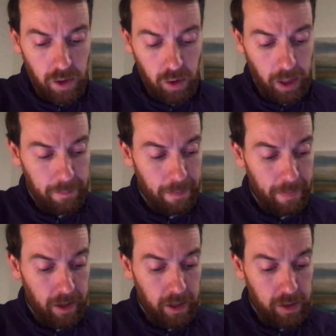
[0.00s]
Okay,
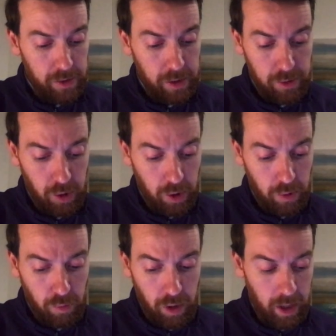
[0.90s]
so let's look at
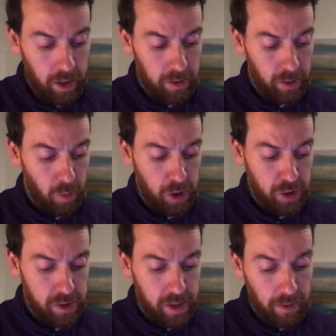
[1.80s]
the question
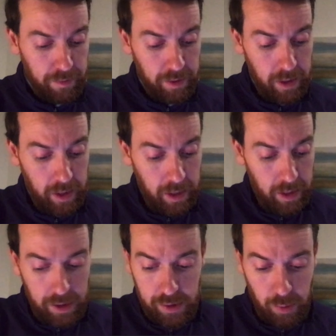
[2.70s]
itself.
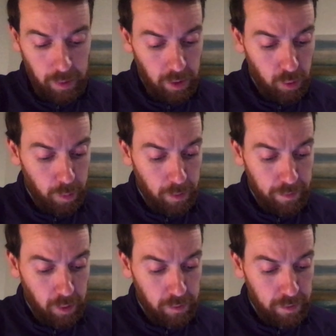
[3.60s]
So we've got a group of
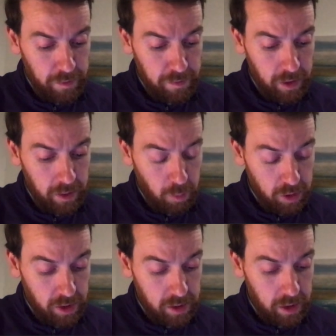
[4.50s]

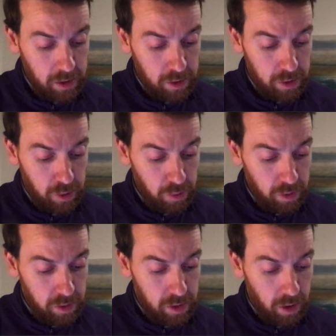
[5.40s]
116
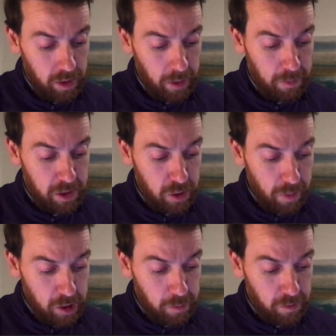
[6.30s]
students are taking position
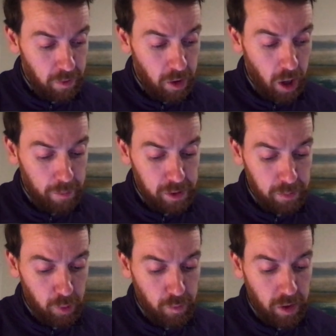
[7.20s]
measurements for an object
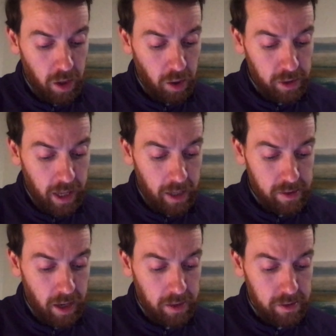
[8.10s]
moving along the
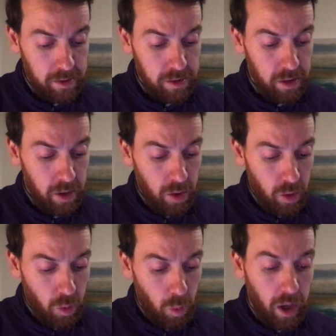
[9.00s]
x-axis
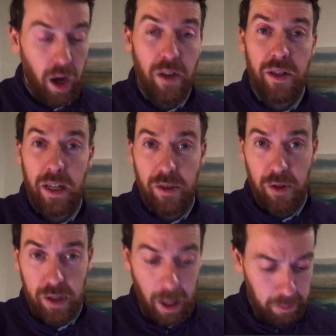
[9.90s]
while it oscillates under
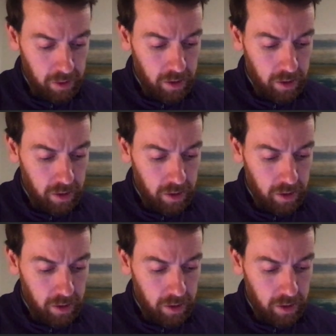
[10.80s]
damped